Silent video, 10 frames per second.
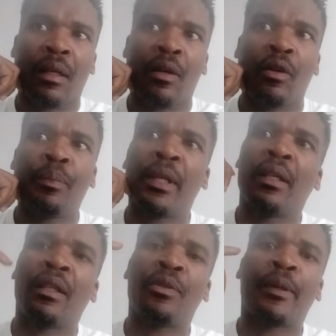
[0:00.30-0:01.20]
In
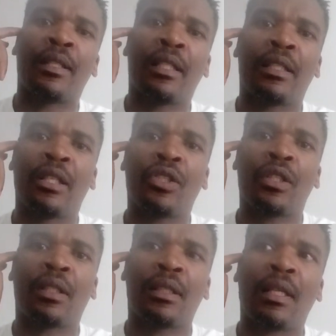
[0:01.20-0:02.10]
opening this
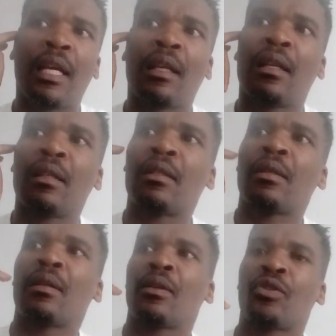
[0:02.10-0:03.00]
presentation titled
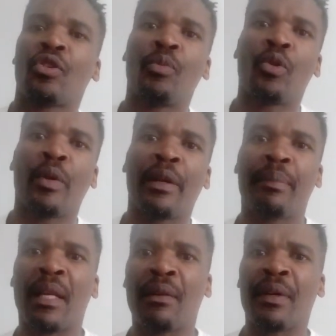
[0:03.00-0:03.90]
Sobukwe and
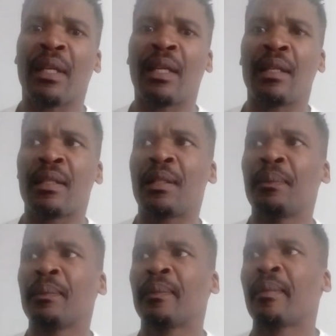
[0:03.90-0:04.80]
Pan Africanism,